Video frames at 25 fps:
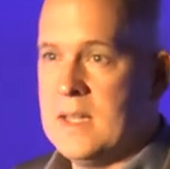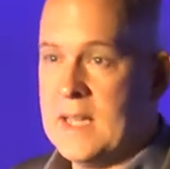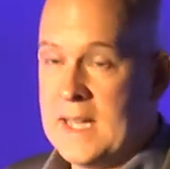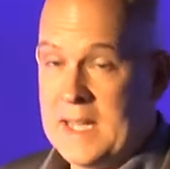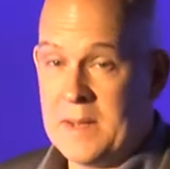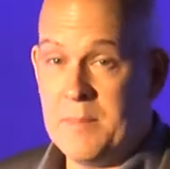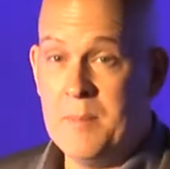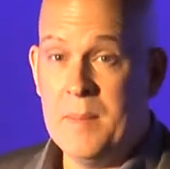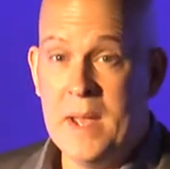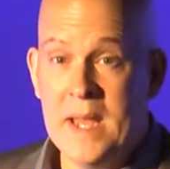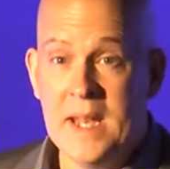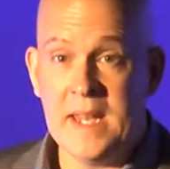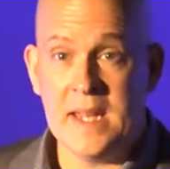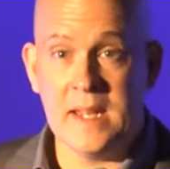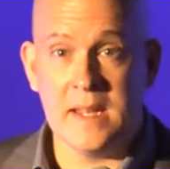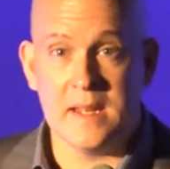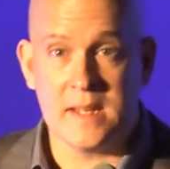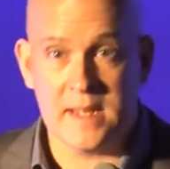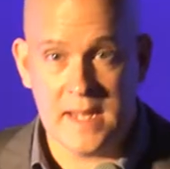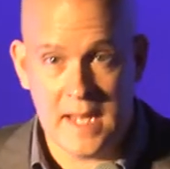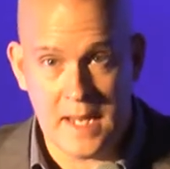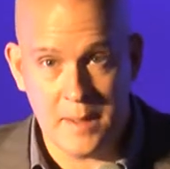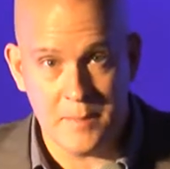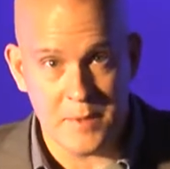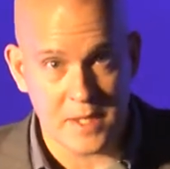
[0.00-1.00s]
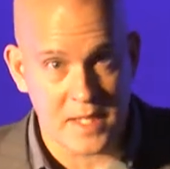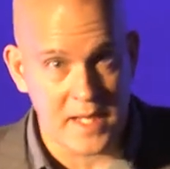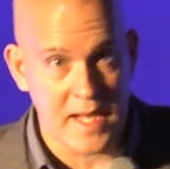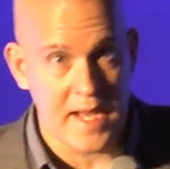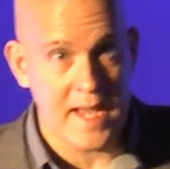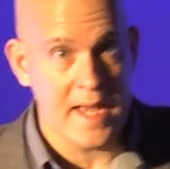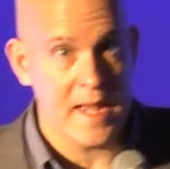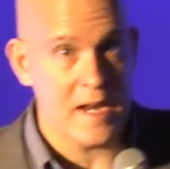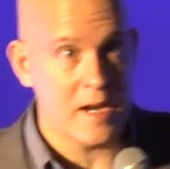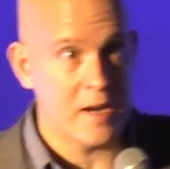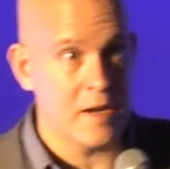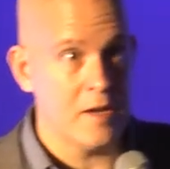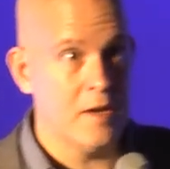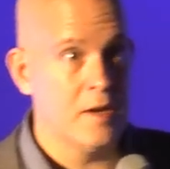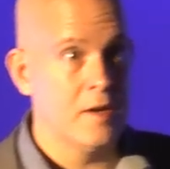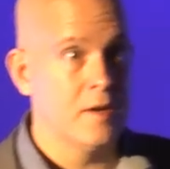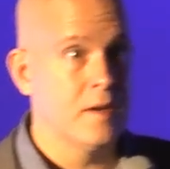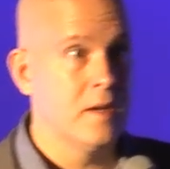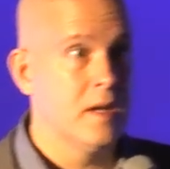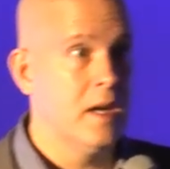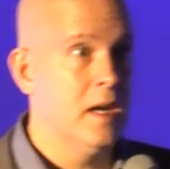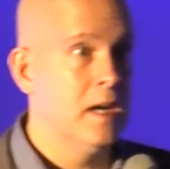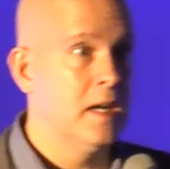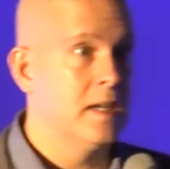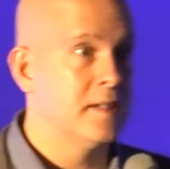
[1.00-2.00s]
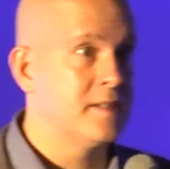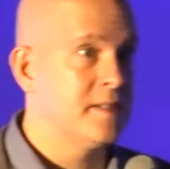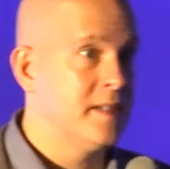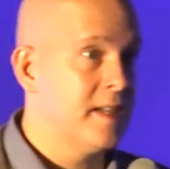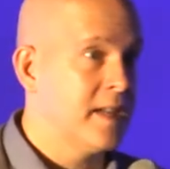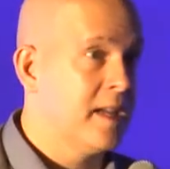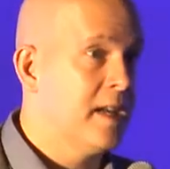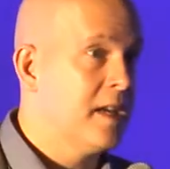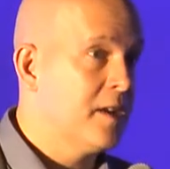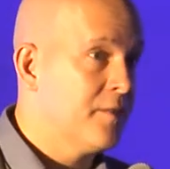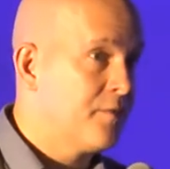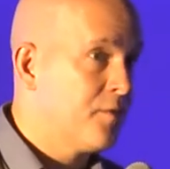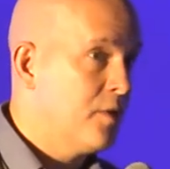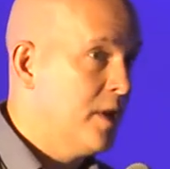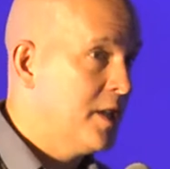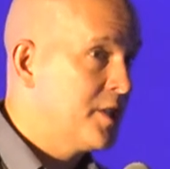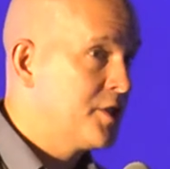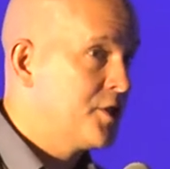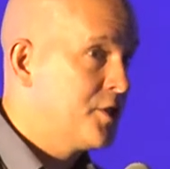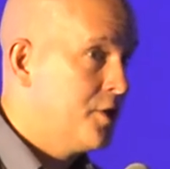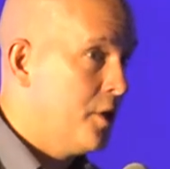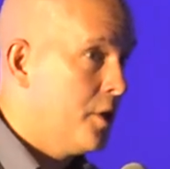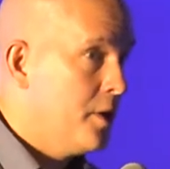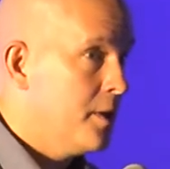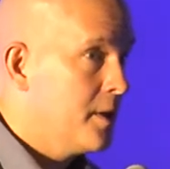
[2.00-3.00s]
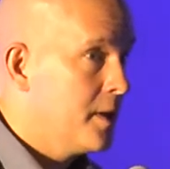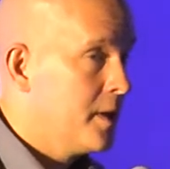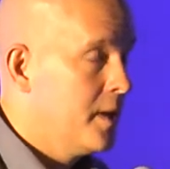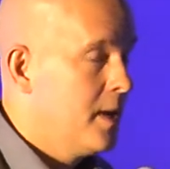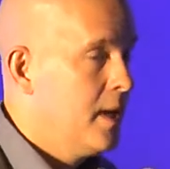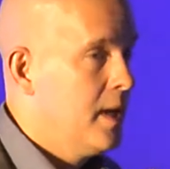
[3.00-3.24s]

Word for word: like many, came to Canada uh, seeking a fresh start.